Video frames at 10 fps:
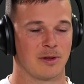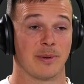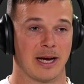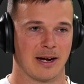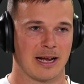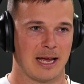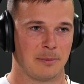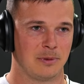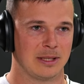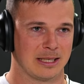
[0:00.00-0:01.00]
the power
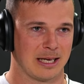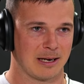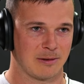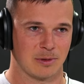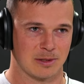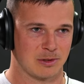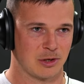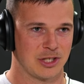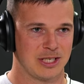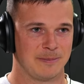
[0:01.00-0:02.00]
cable, mm-hmm. it like was
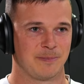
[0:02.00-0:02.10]
dodgy,